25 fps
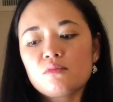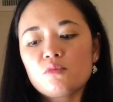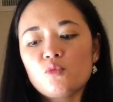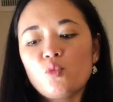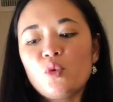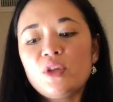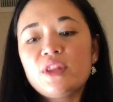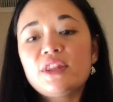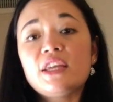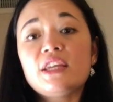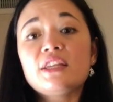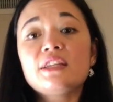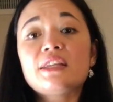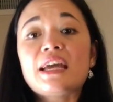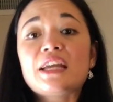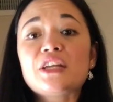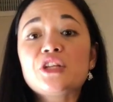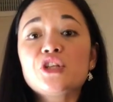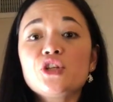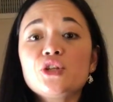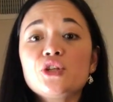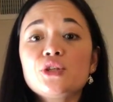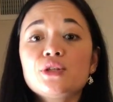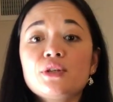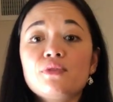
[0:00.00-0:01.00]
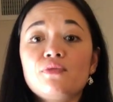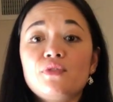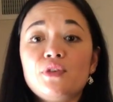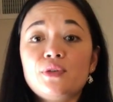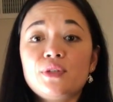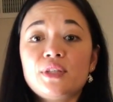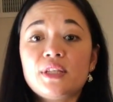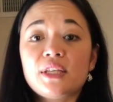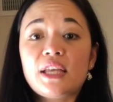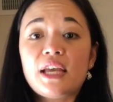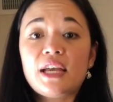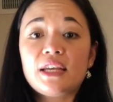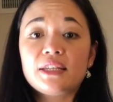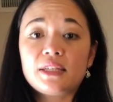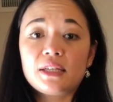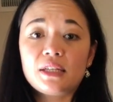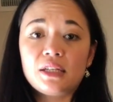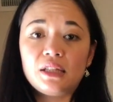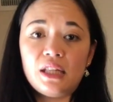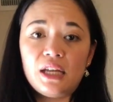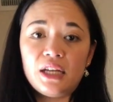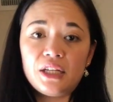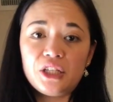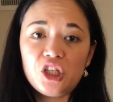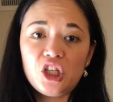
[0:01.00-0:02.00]
with the intentions of using it as a
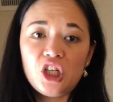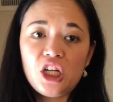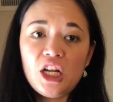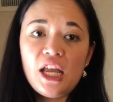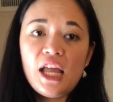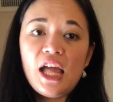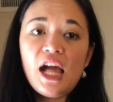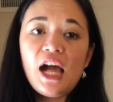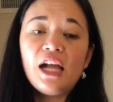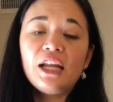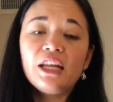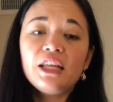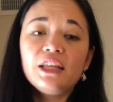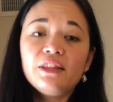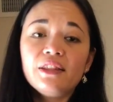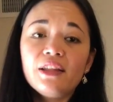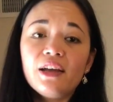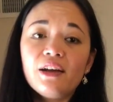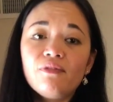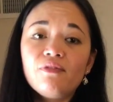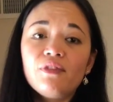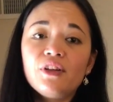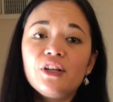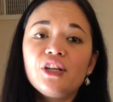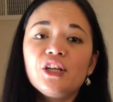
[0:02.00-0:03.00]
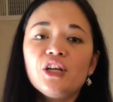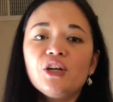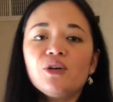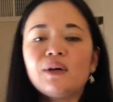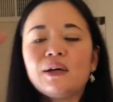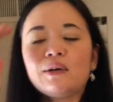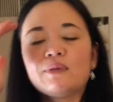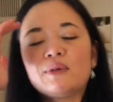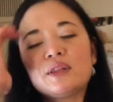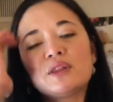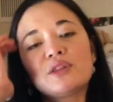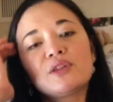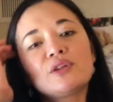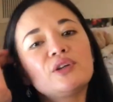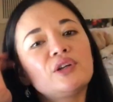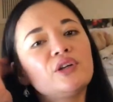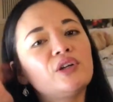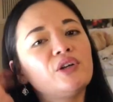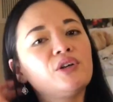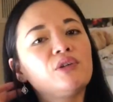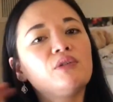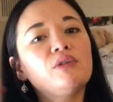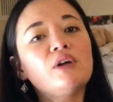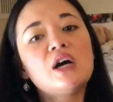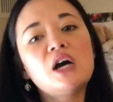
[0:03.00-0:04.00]
clutch. And in that video, I went
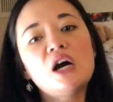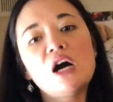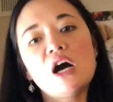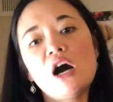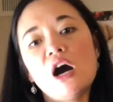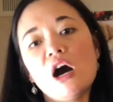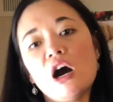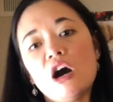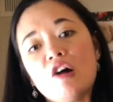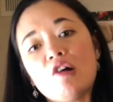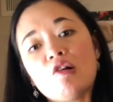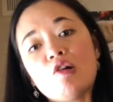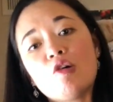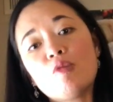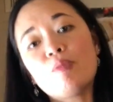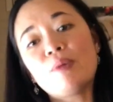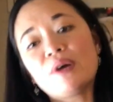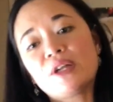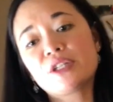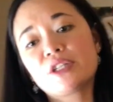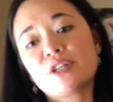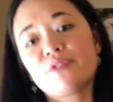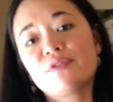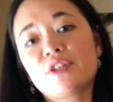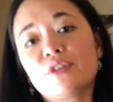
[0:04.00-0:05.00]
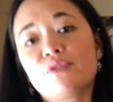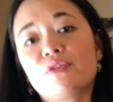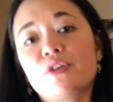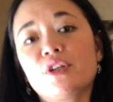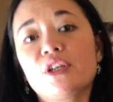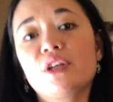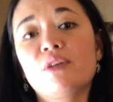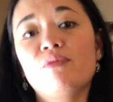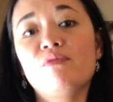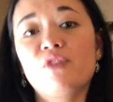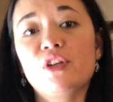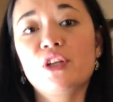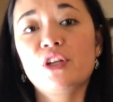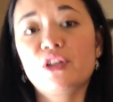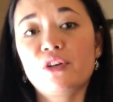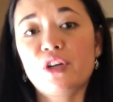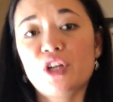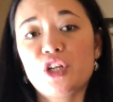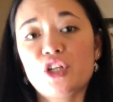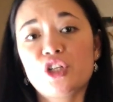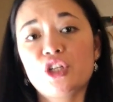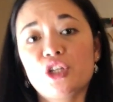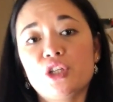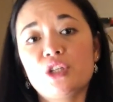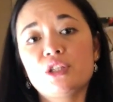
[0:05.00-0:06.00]
through a whole bunch of different
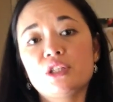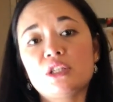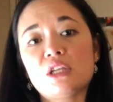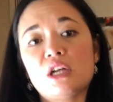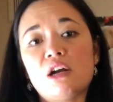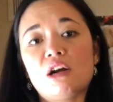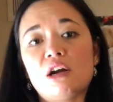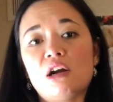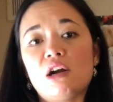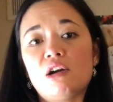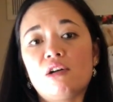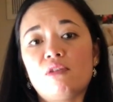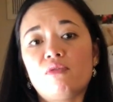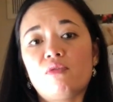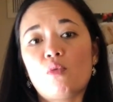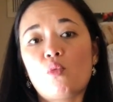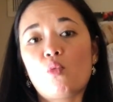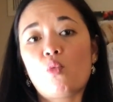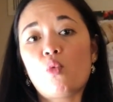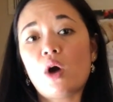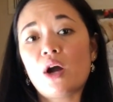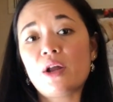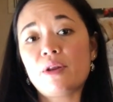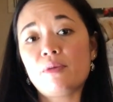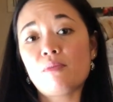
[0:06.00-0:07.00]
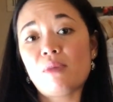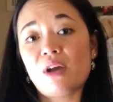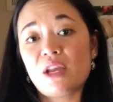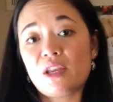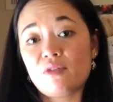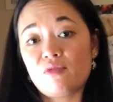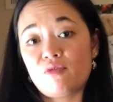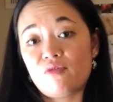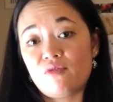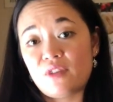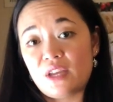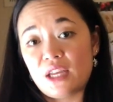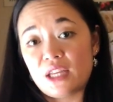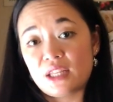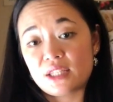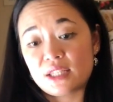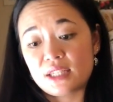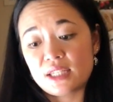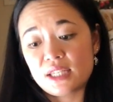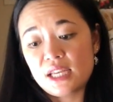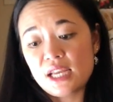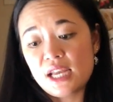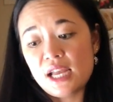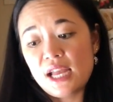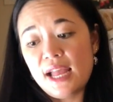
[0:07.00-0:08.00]
configurations of what might
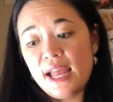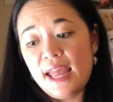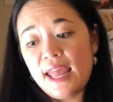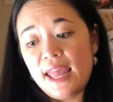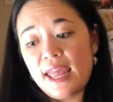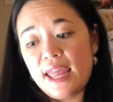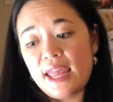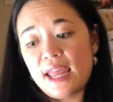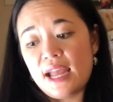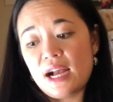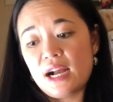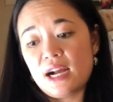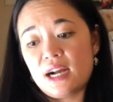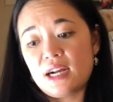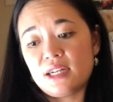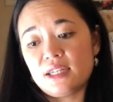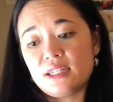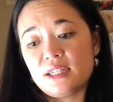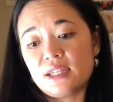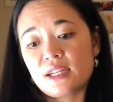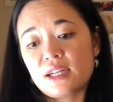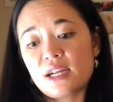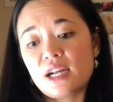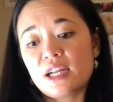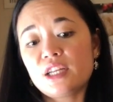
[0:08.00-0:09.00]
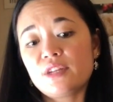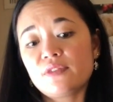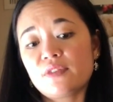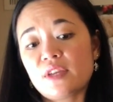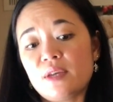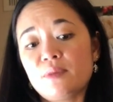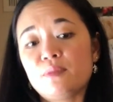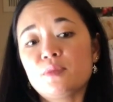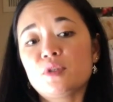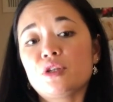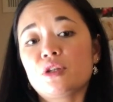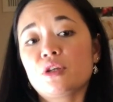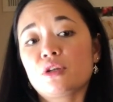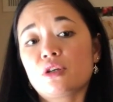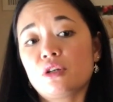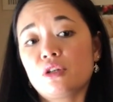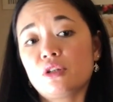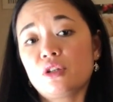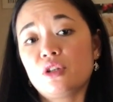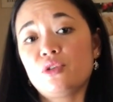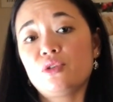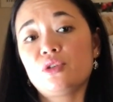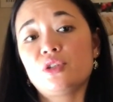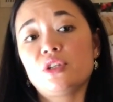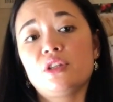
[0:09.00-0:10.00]
fit and kind of came to the
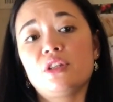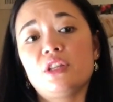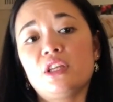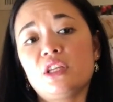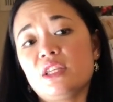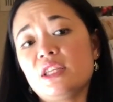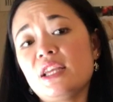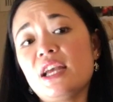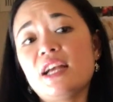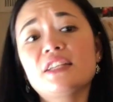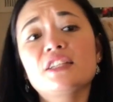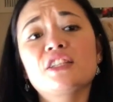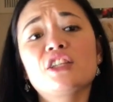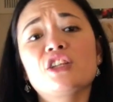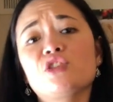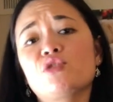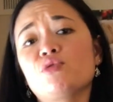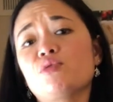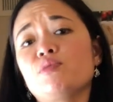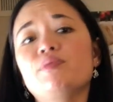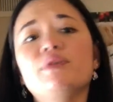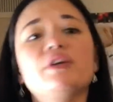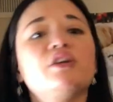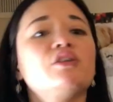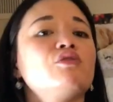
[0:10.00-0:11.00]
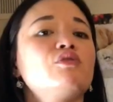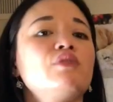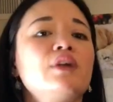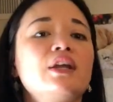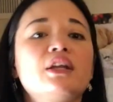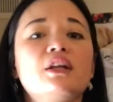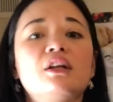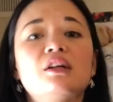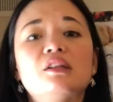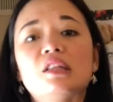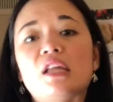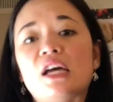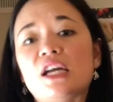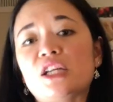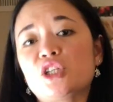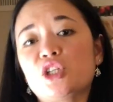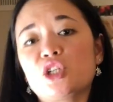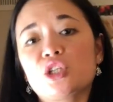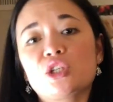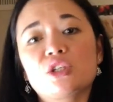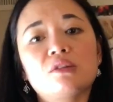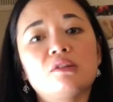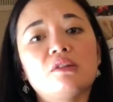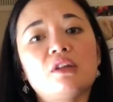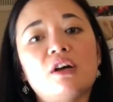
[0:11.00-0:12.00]
conclusion that yes, this would be a great clutch.
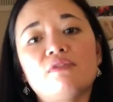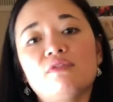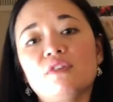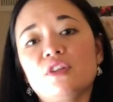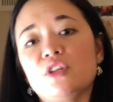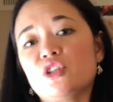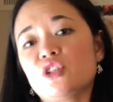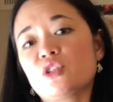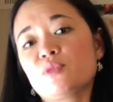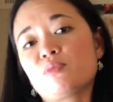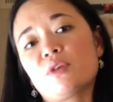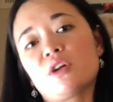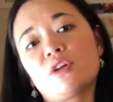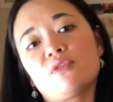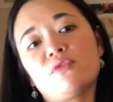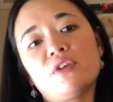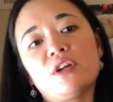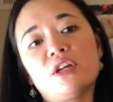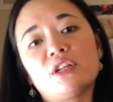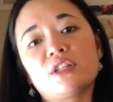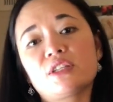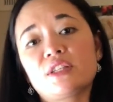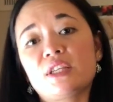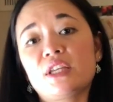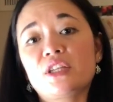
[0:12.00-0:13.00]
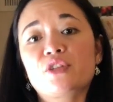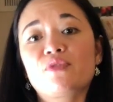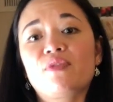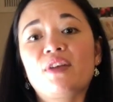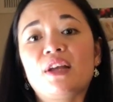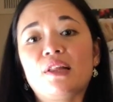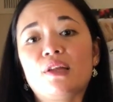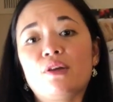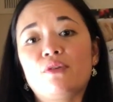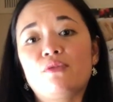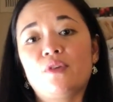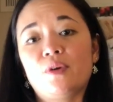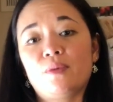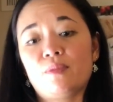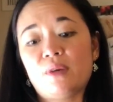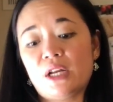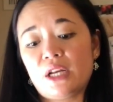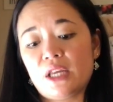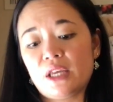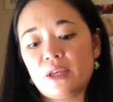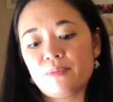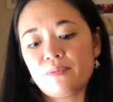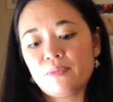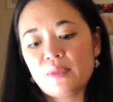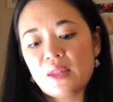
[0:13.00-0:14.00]
It's lovely, it's perfect, such value for
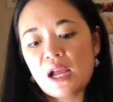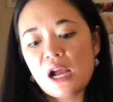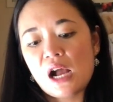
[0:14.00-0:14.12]
money.